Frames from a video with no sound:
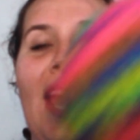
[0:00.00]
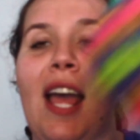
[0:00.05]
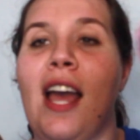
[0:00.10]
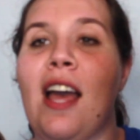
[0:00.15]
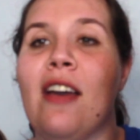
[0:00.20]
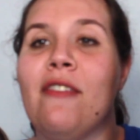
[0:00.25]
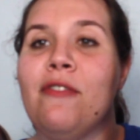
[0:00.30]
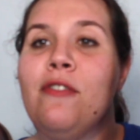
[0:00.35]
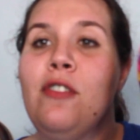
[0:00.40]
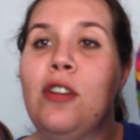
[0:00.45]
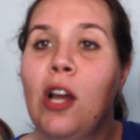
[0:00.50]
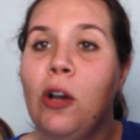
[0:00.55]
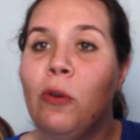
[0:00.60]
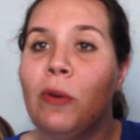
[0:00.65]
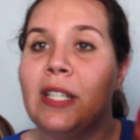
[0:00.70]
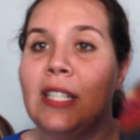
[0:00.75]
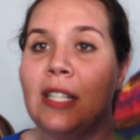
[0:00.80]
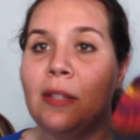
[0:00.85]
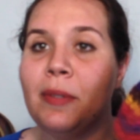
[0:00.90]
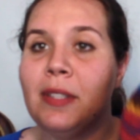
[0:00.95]
I have
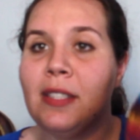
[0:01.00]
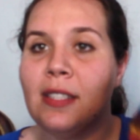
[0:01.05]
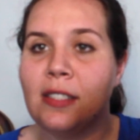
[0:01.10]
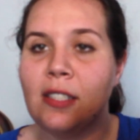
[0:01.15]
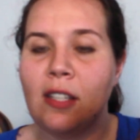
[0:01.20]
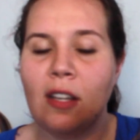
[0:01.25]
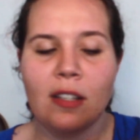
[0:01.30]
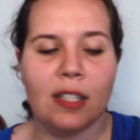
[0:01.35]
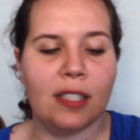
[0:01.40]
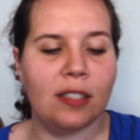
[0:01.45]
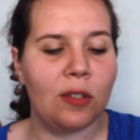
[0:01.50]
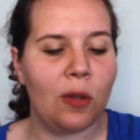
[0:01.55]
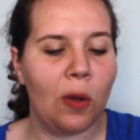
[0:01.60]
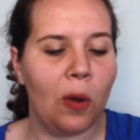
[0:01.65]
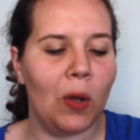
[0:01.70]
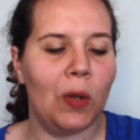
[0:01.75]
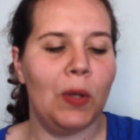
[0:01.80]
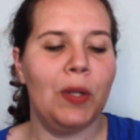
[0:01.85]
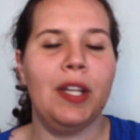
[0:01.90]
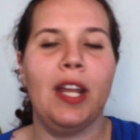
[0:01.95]
no idea what this yarn is
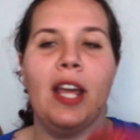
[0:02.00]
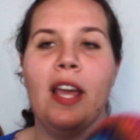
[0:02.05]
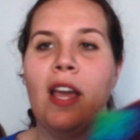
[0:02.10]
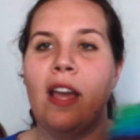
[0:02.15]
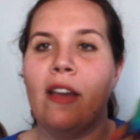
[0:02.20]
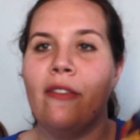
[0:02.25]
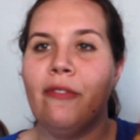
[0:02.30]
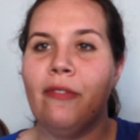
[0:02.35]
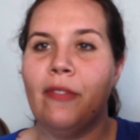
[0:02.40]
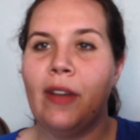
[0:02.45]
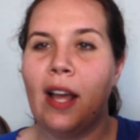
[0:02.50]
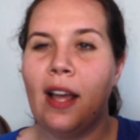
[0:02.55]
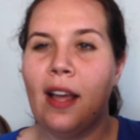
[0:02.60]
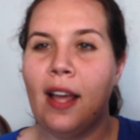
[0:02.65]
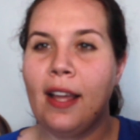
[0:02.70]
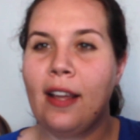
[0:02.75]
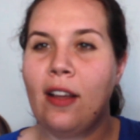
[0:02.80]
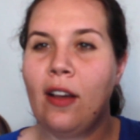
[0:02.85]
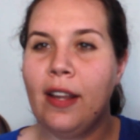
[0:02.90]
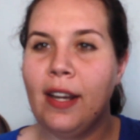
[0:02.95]
called.
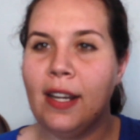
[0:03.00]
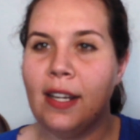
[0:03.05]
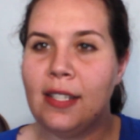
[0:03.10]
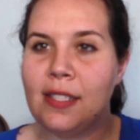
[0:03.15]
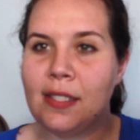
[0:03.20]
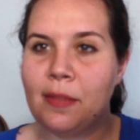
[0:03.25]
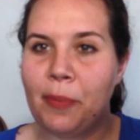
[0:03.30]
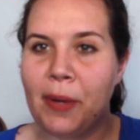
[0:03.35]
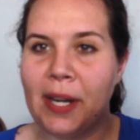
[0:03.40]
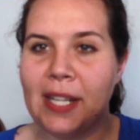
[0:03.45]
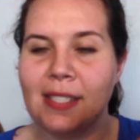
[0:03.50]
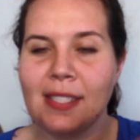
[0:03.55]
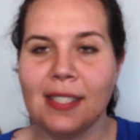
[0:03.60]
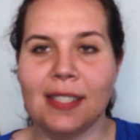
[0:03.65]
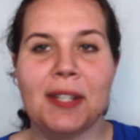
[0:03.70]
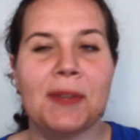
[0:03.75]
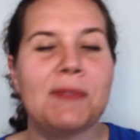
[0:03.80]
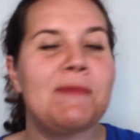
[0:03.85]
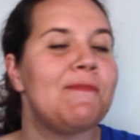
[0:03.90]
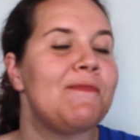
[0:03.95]
I got it as a
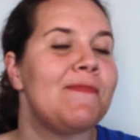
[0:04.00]
present.